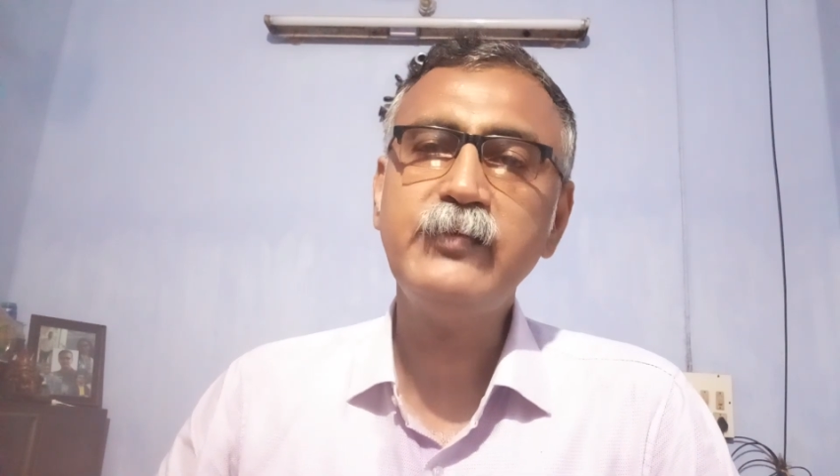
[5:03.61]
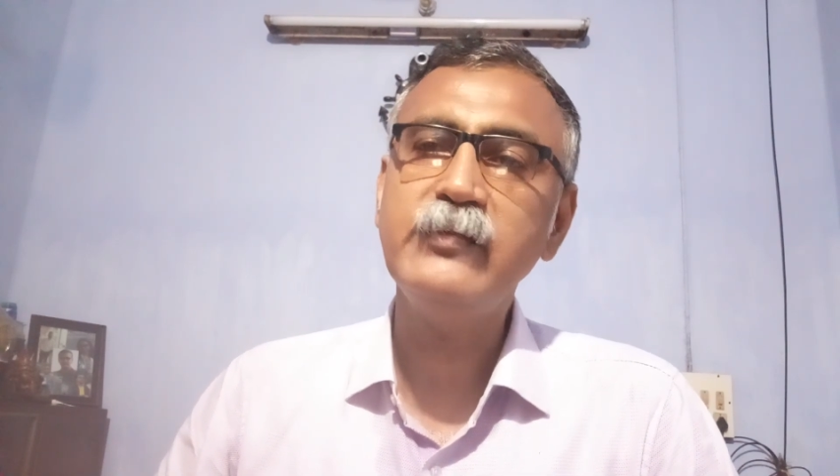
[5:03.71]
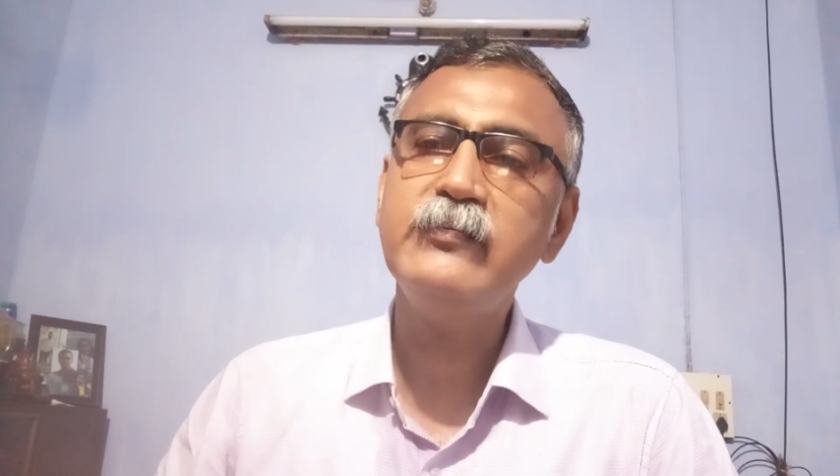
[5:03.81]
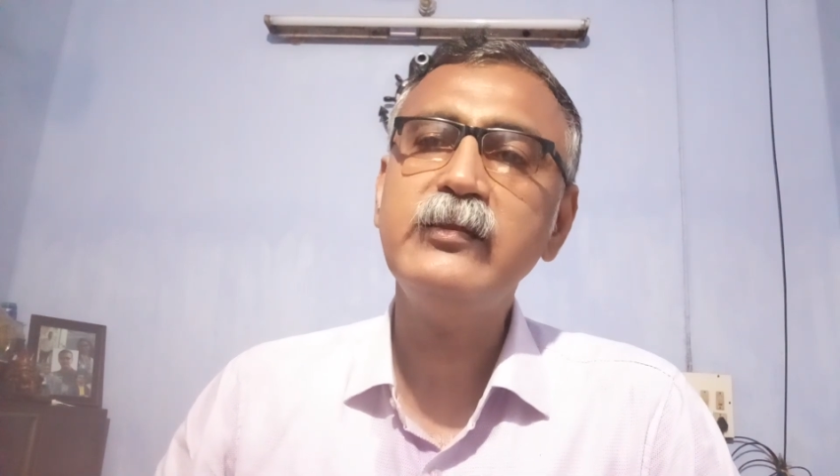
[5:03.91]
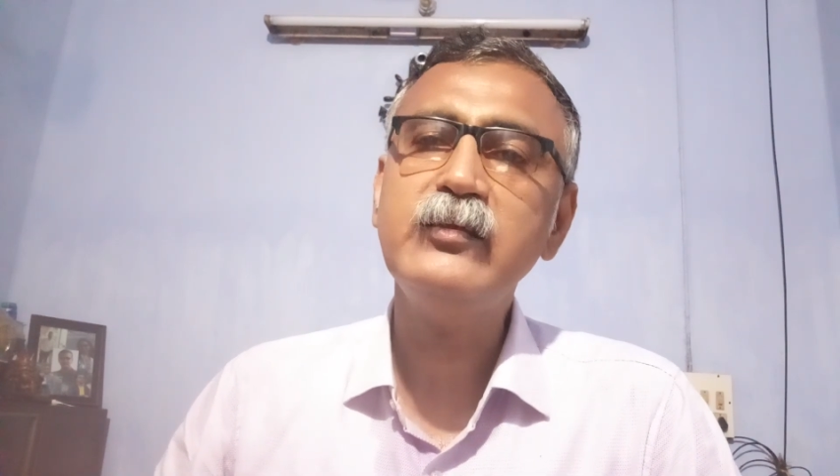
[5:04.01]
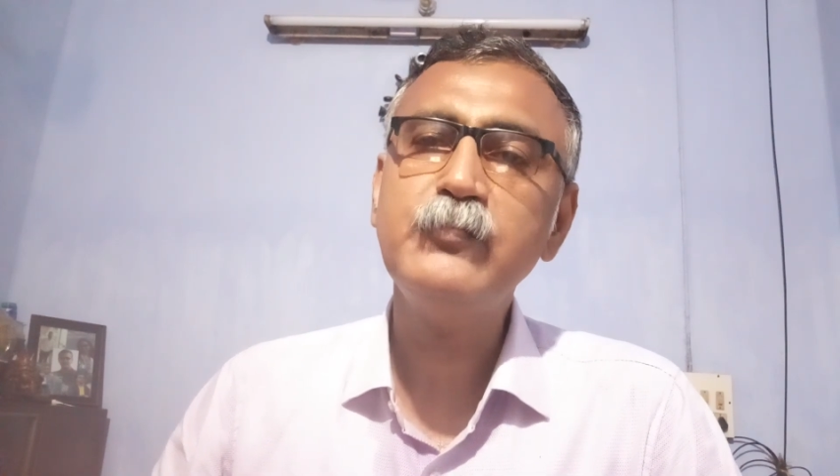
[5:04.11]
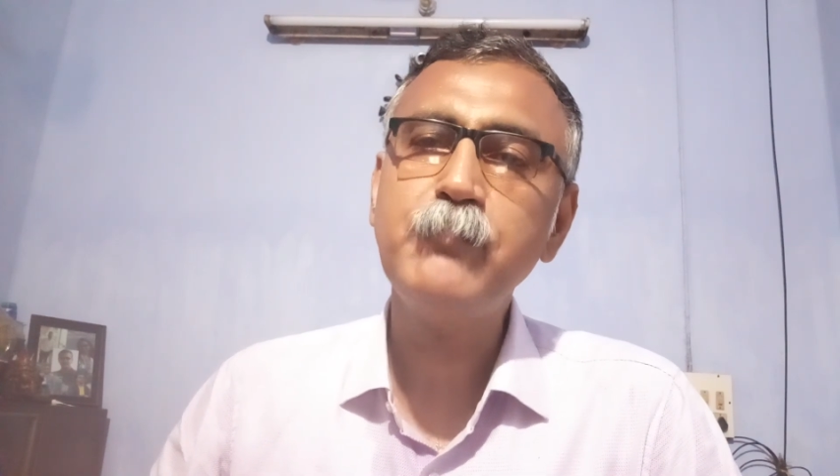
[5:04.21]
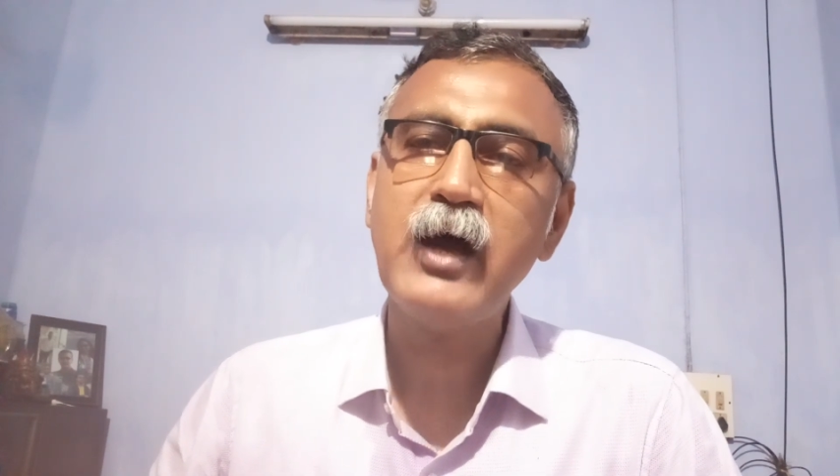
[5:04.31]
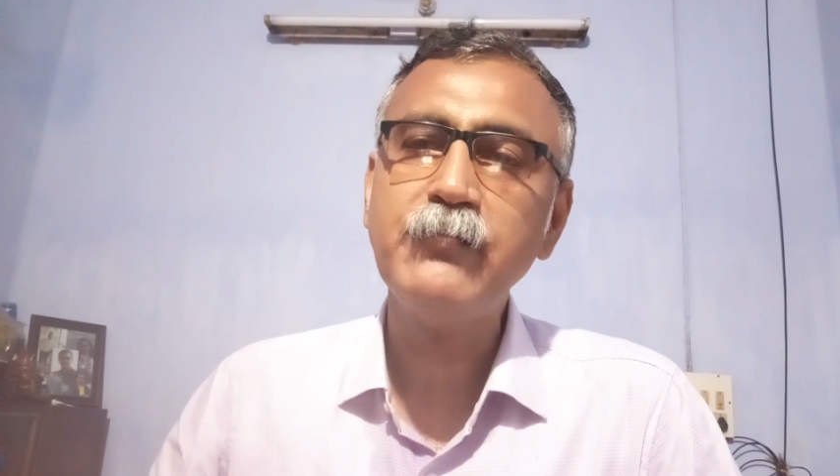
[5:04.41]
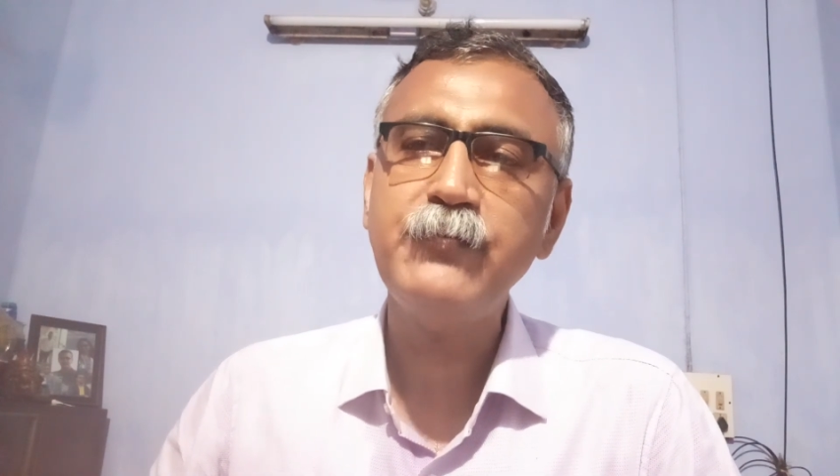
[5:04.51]
since it is
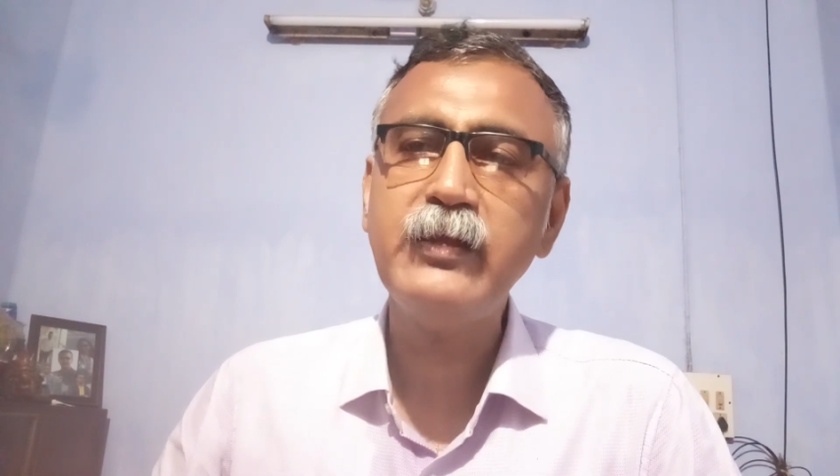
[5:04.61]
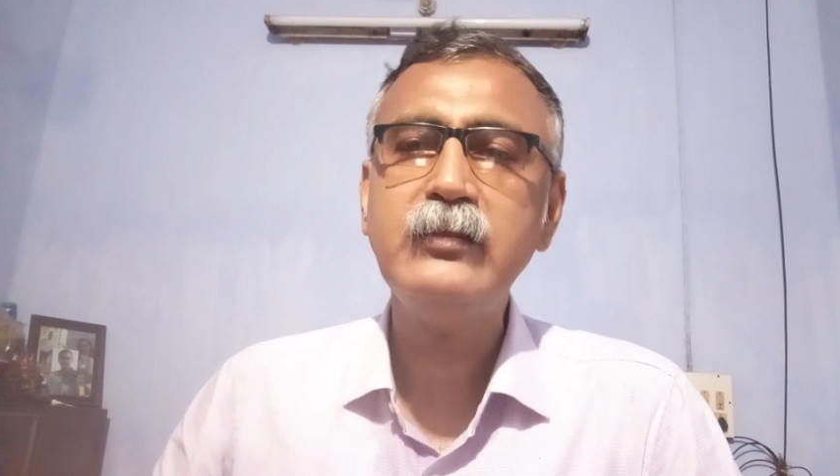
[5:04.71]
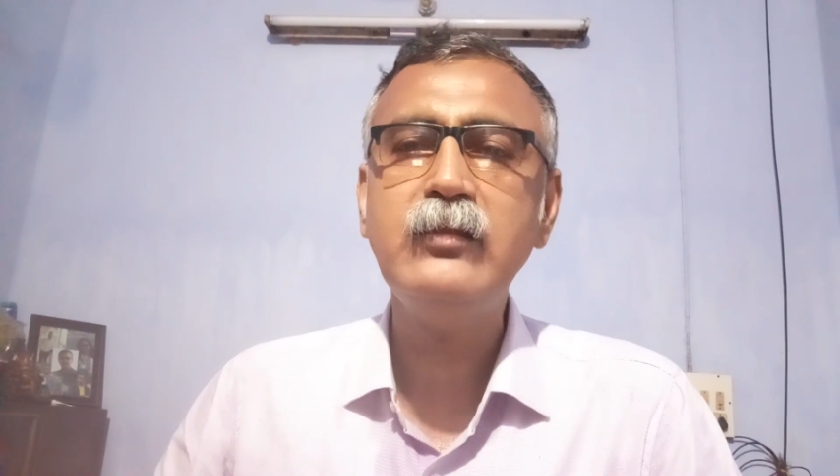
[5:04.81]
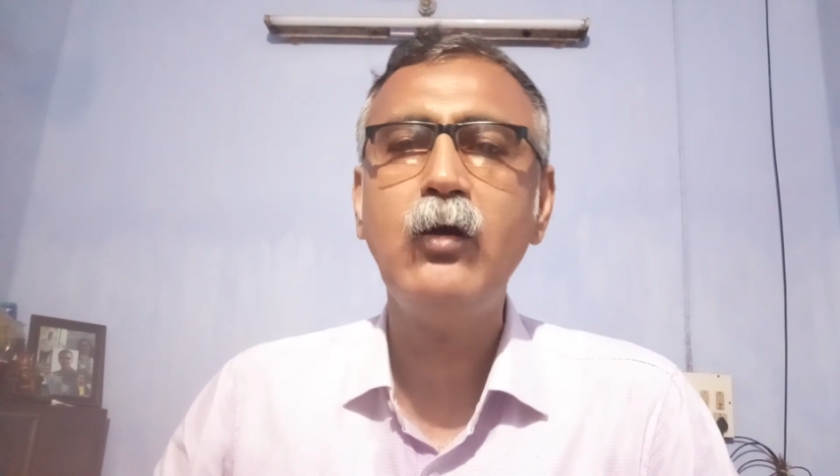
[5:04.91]
perfect in